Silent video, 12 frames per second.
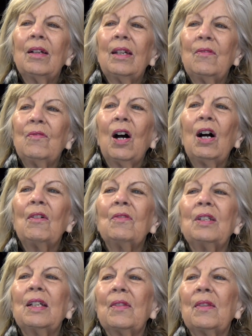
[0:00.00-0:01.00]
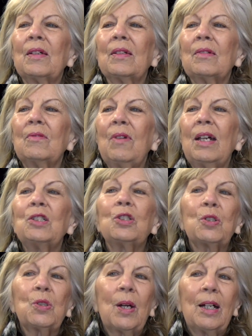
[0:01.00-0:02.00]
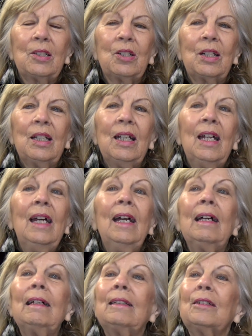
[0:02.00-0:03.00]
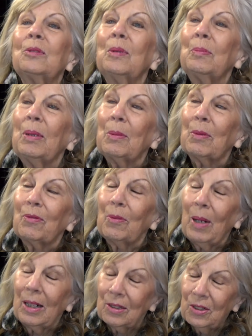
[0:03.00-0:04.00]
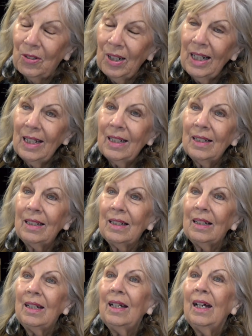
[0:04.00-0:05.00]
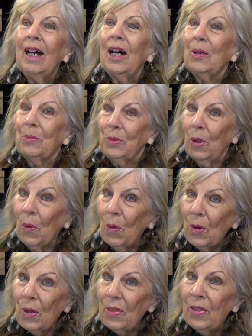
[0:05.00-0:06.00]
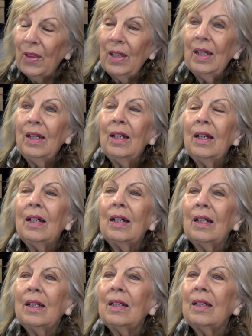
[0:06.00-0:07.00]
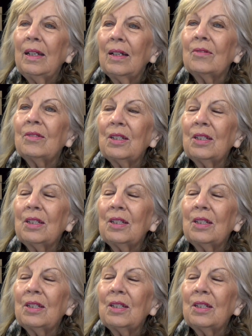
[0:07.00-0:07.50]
involved in the registration, and there's been people from Australia, up north, they're